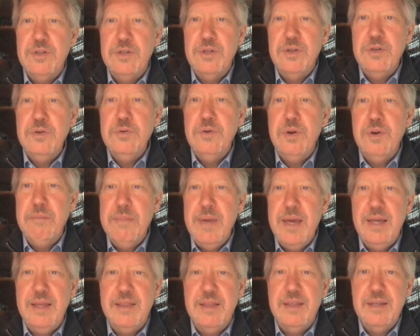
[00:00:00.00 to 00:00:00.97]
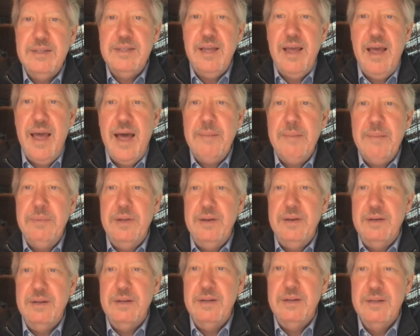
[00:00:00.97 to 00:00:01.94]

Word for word: do to make this happen?